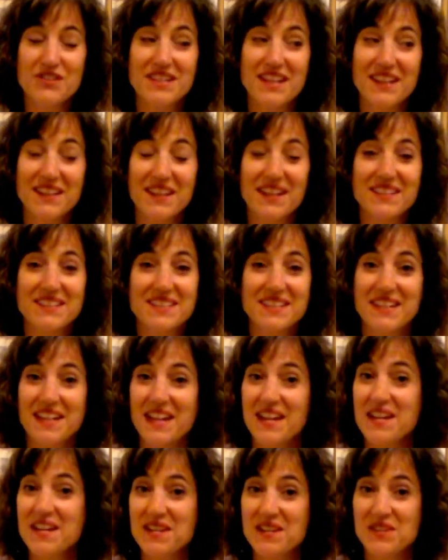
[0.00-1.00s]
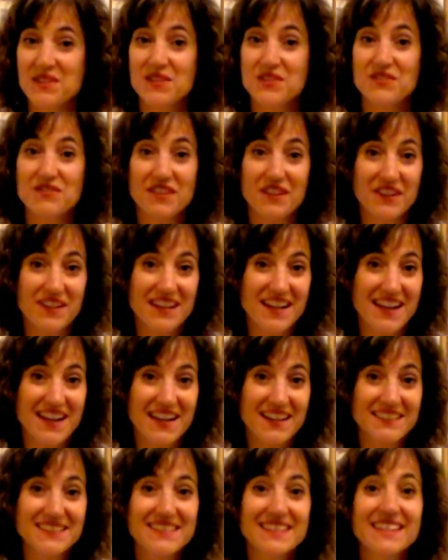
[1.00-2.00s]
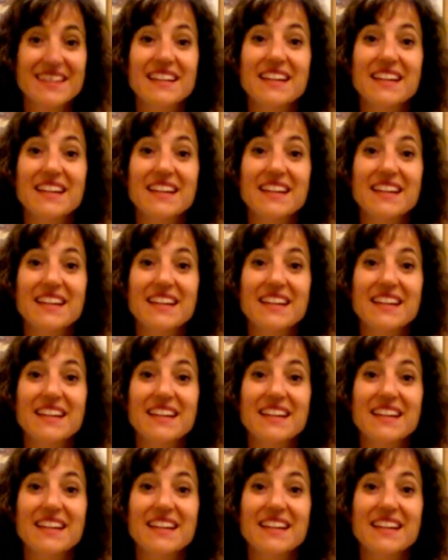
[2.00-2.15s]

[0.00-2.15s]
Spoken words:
A day like today here is very hot.